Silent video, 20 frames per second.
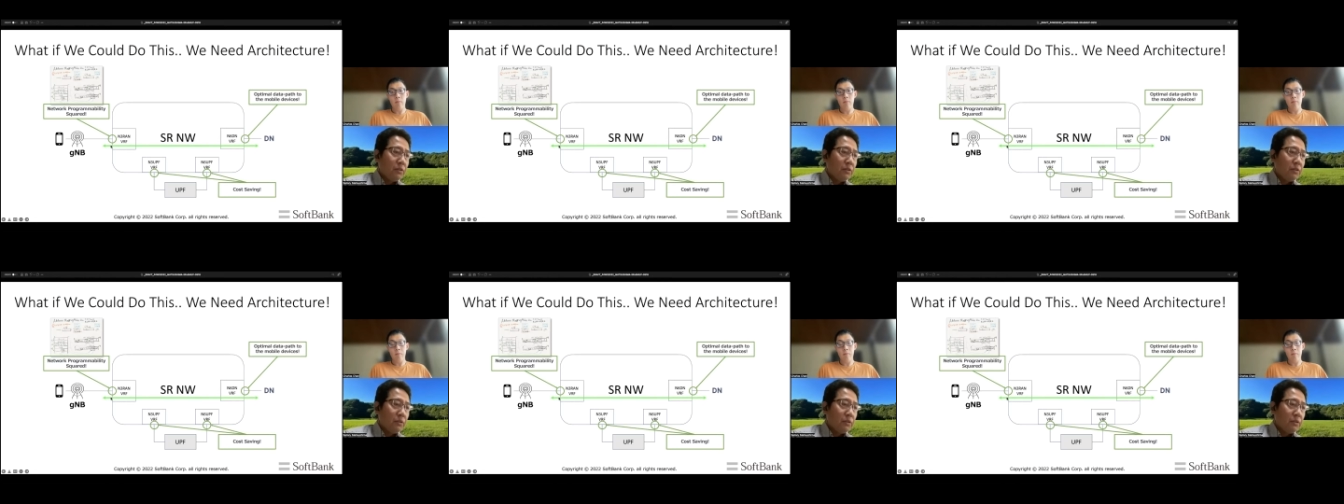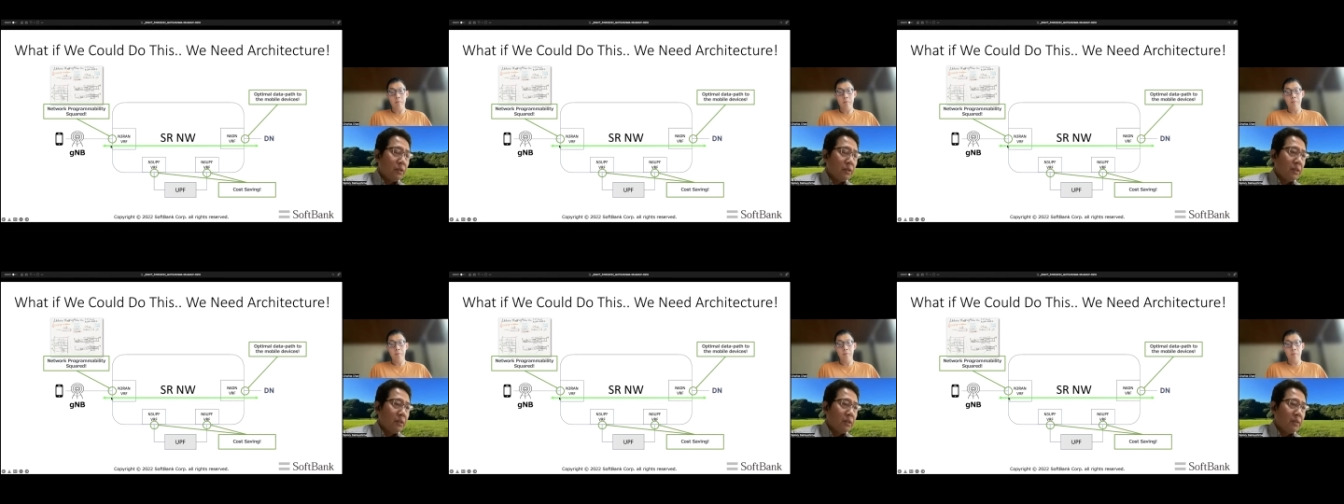
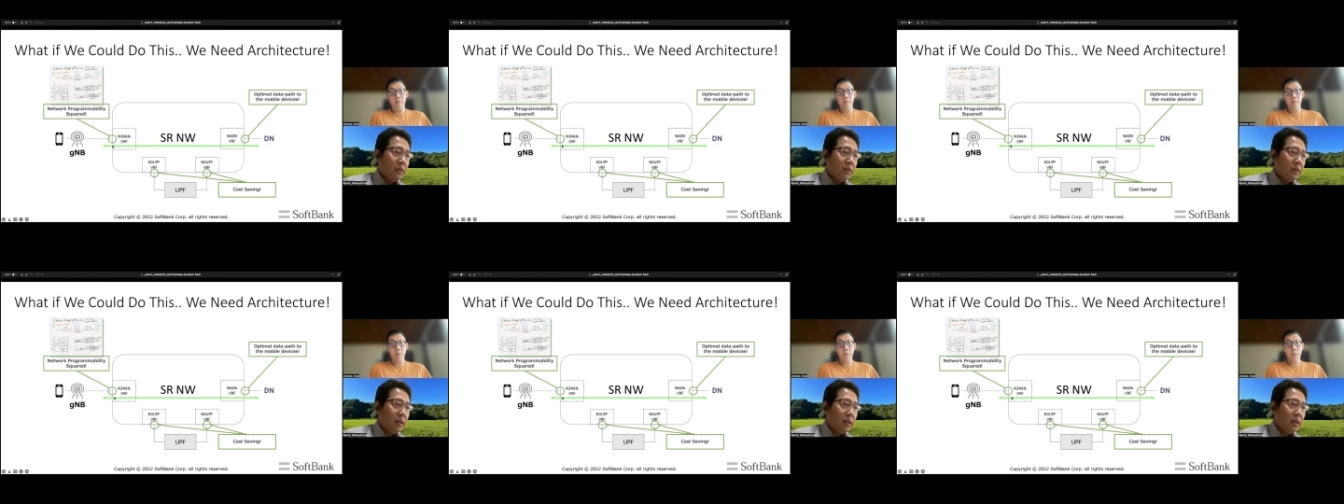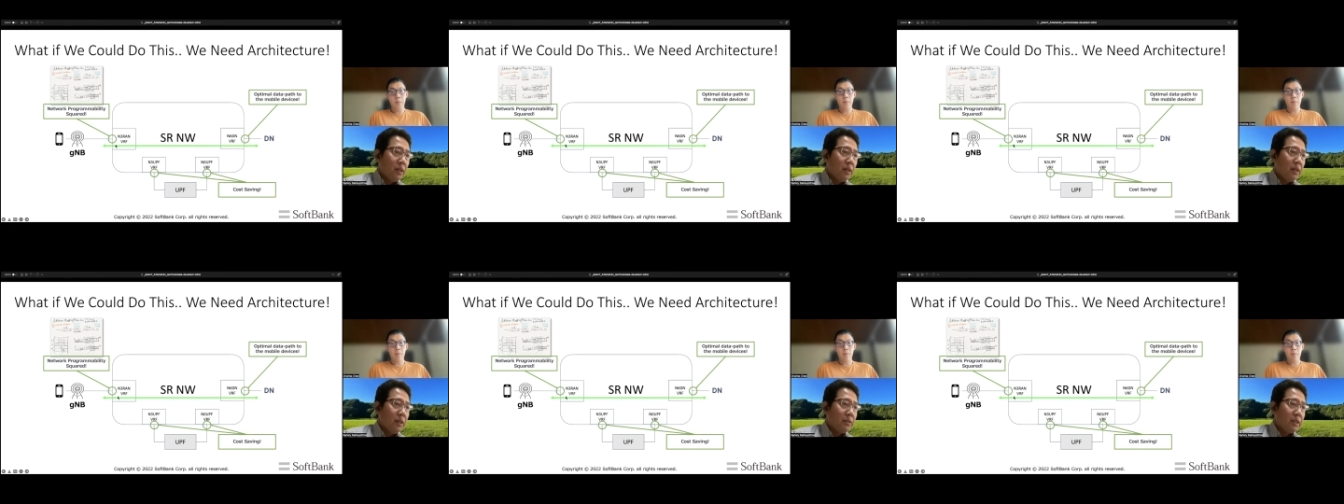the
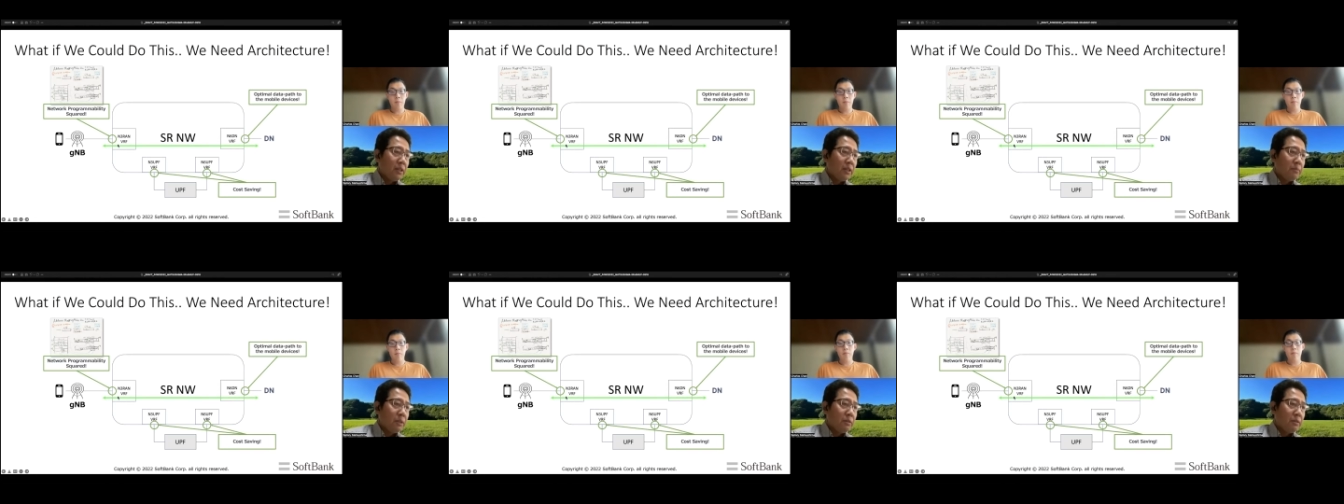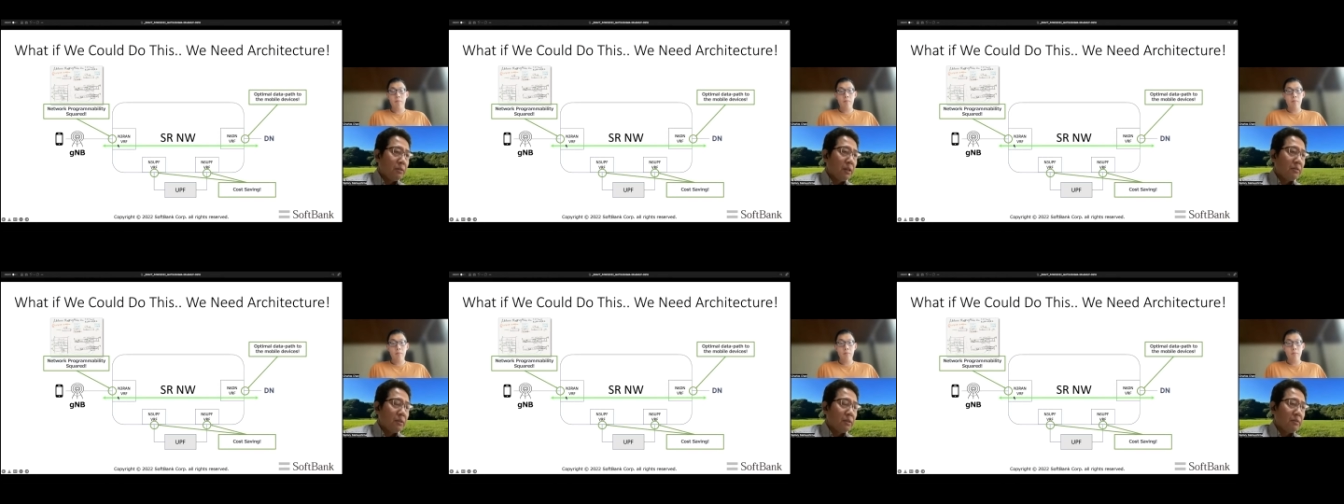segment
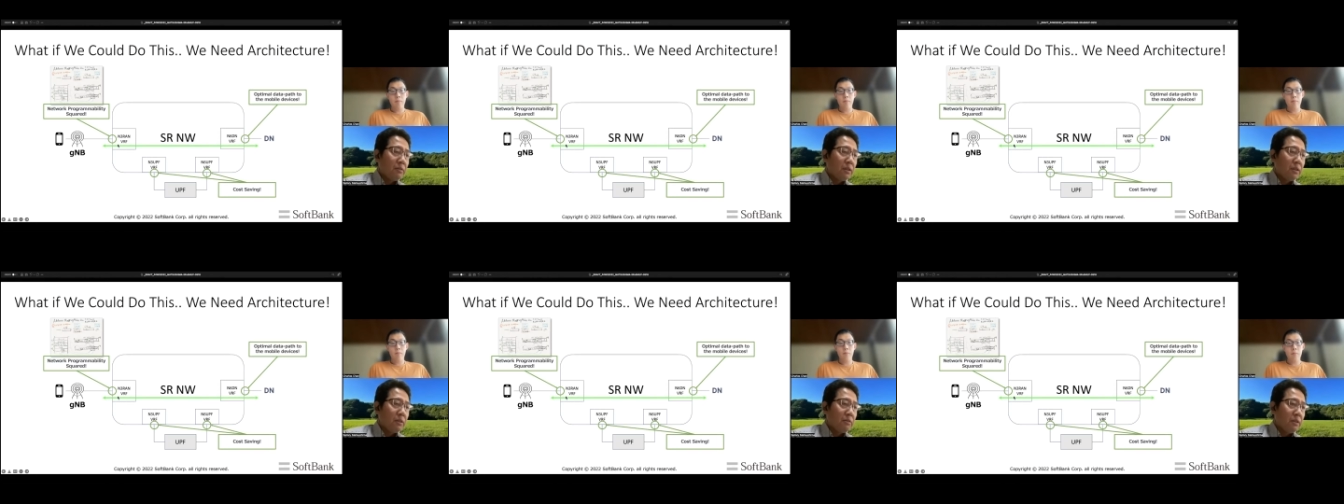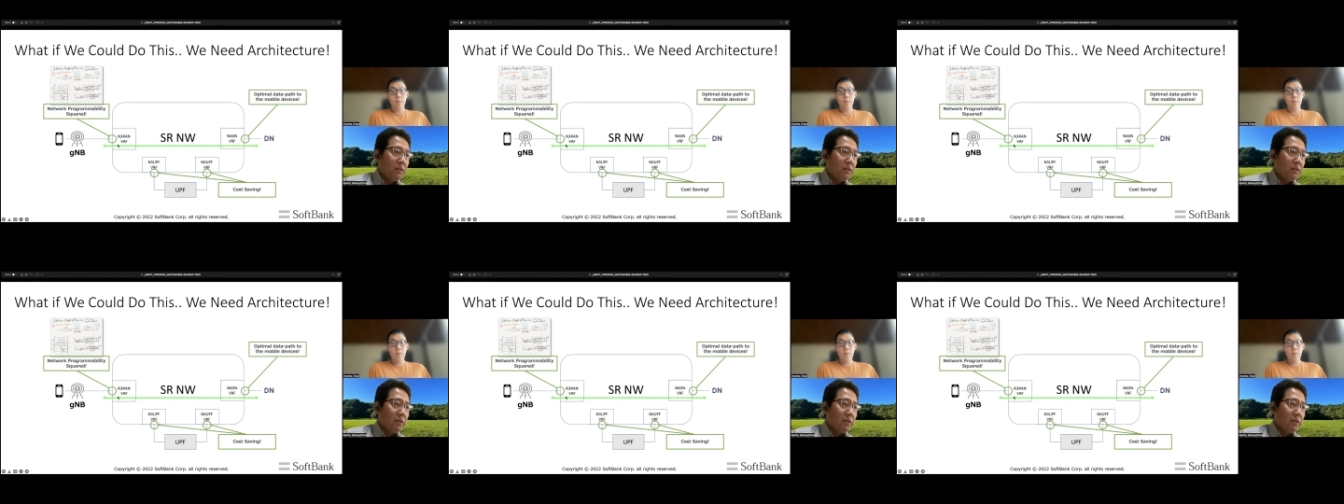routing network